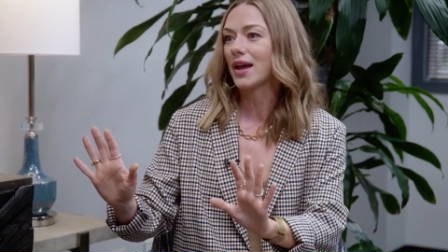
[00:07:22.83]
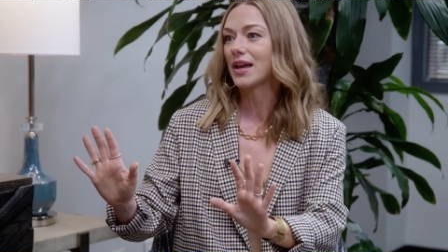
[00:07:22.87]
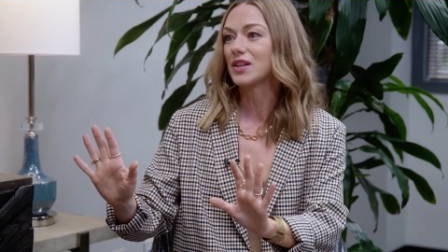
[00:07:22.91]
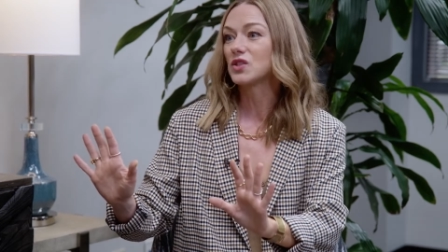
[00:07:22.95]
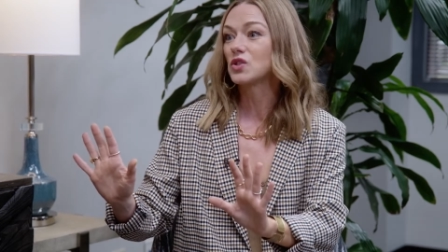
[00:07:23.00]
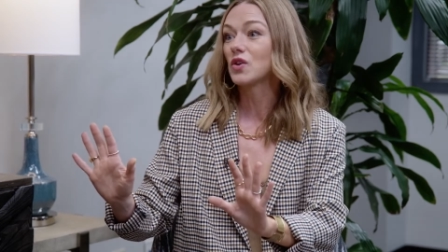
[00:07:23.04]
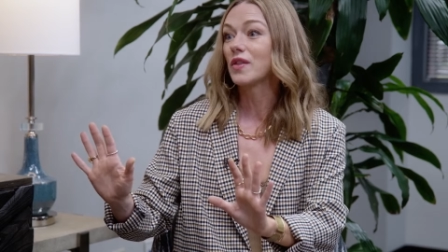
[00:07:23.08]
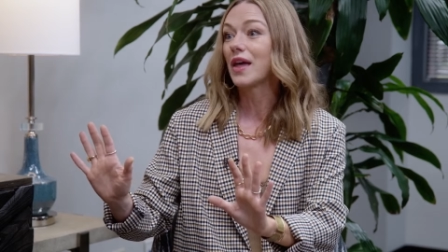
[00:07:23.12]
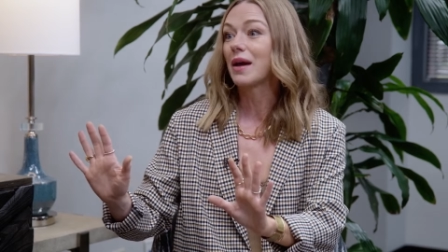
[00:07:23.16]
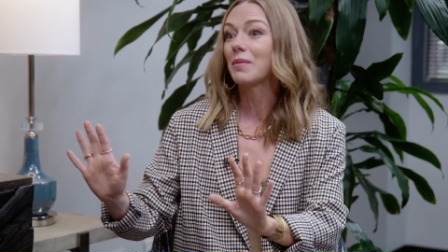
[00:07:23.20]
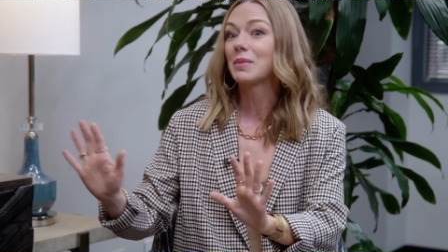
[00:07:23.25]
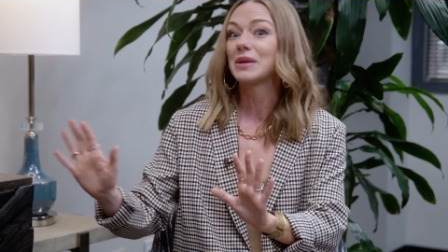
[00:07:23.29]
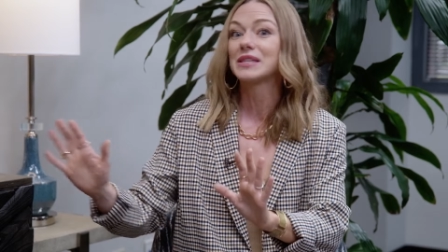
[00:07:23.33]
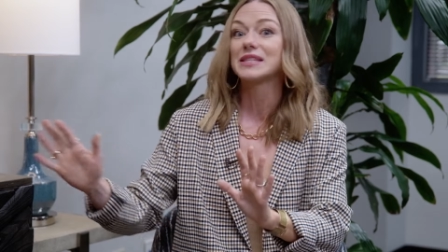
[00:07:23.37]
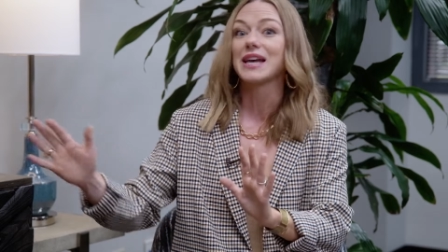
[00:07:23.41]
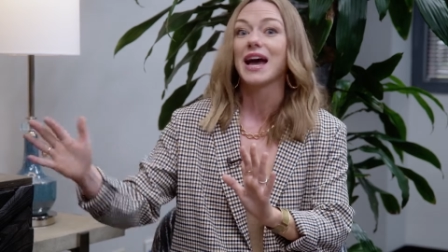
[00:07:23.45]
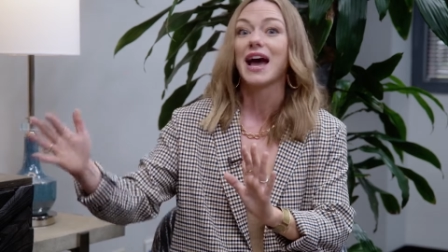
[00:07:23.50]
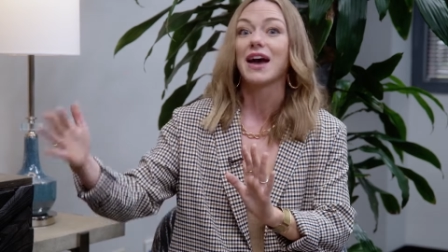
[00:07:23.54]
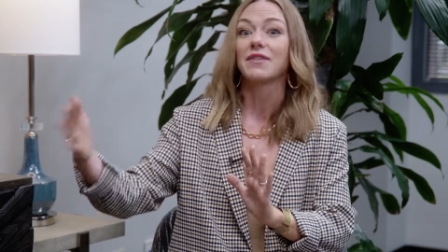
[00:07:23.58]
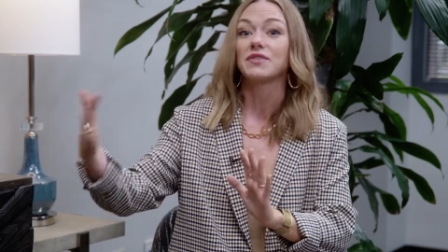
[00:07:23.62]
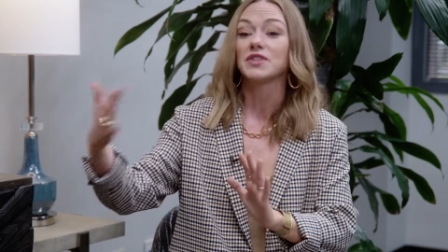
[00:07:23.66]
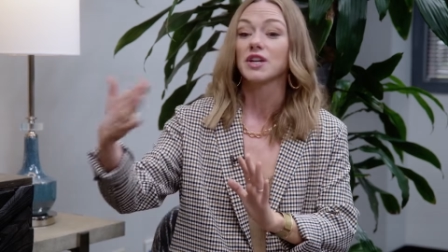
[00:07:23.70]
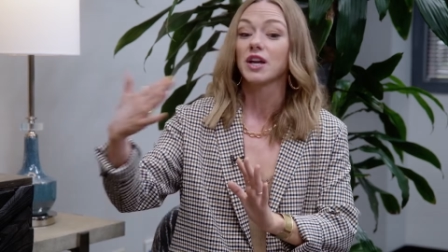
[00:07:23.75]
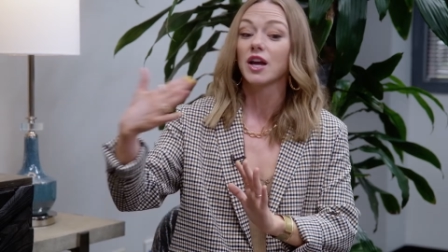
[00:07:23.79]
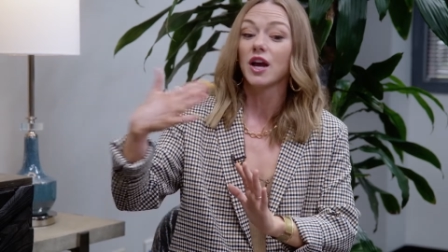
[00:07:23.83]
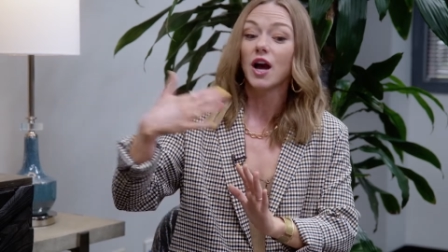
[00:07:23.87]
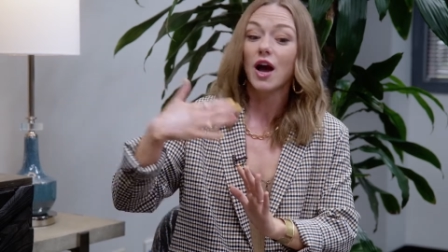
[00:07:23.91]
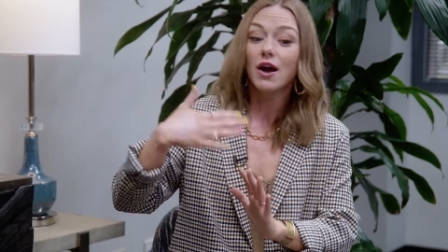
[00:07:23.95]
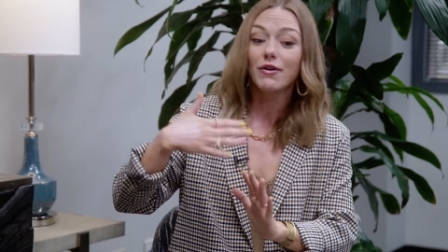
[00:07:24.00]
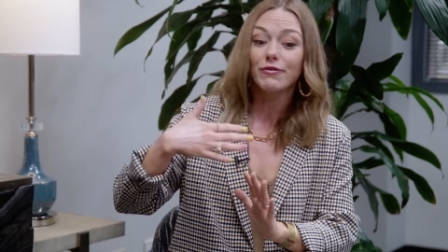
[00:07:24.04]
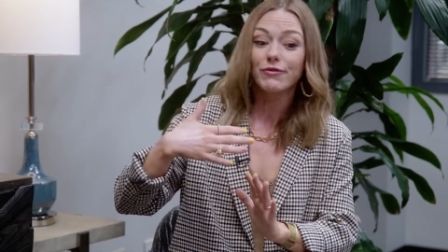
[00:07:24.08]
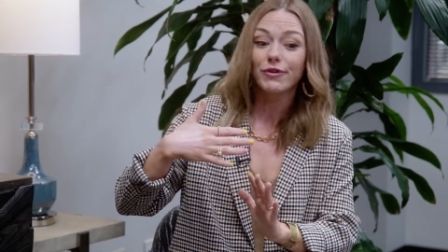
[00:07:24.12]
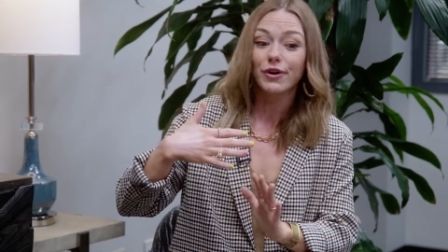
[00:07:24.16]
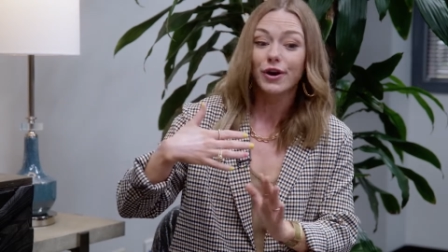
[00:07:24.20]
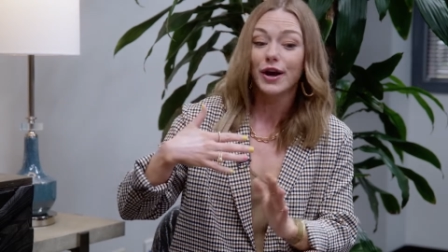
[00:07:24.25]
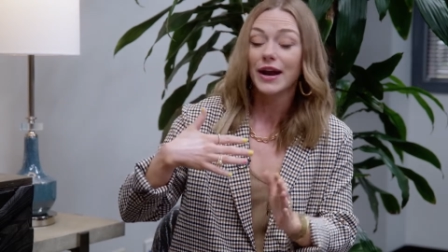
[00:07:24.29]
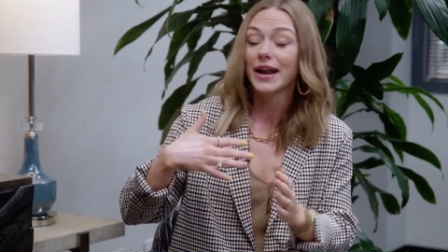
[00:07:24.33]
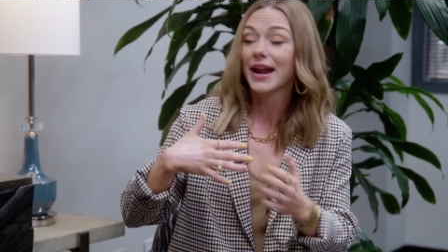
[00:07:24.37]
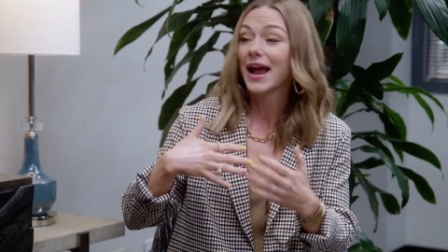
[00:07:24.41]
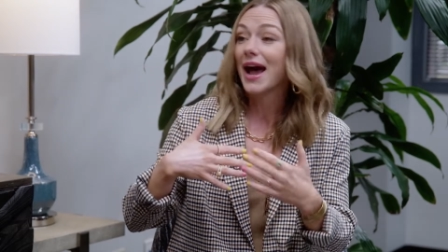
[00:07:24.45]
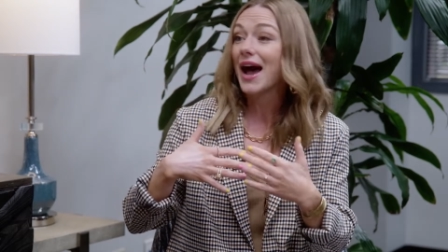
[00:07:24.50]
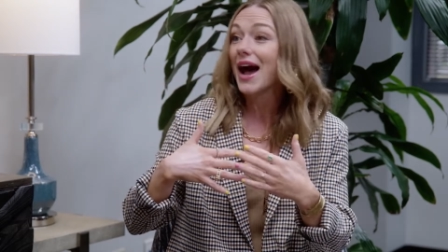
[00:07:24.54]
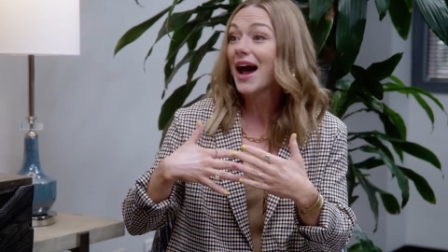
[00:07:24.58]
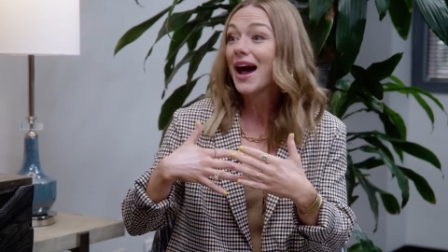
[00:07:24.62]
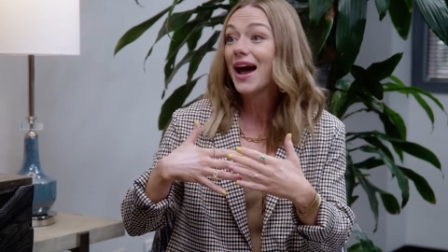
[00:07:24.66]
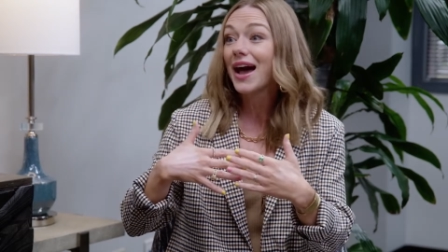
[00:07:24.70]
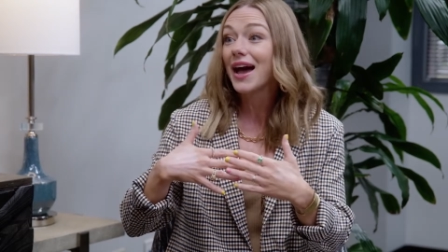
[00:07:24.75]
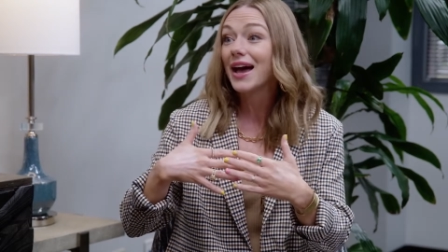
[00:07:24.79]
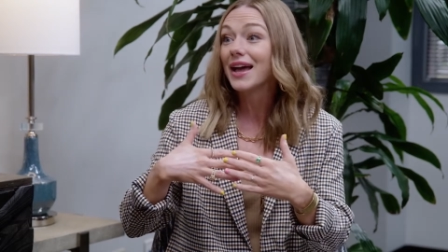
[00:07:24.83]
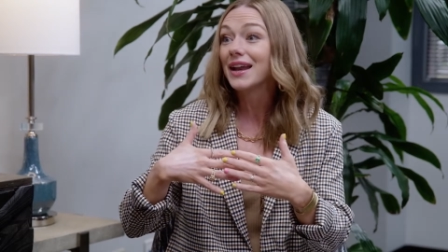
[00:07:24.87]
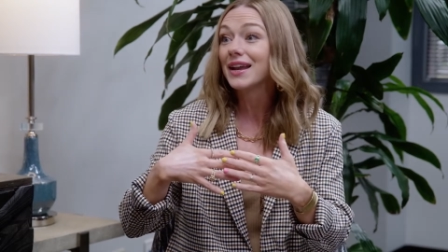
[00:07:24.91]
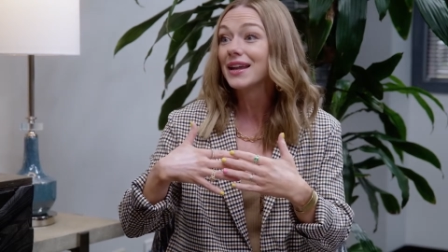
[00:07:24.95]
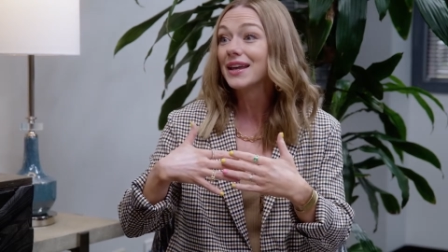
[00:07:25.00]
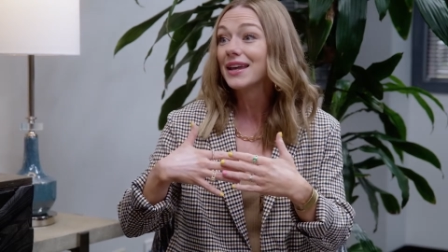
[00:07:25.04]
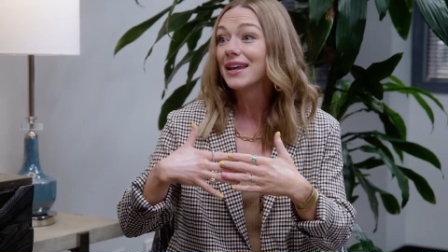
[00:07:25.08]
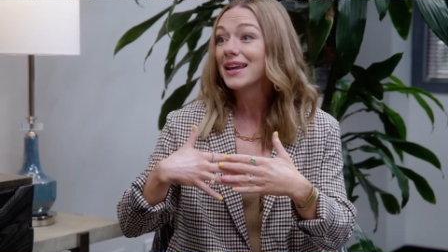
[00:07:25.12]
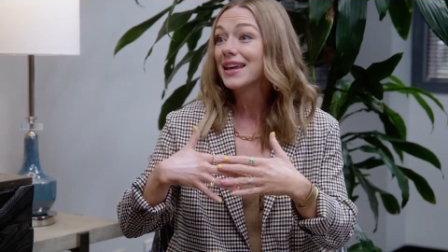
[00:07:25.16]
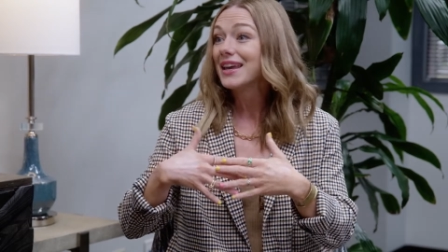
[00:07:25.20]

And so that means I have to cover and hide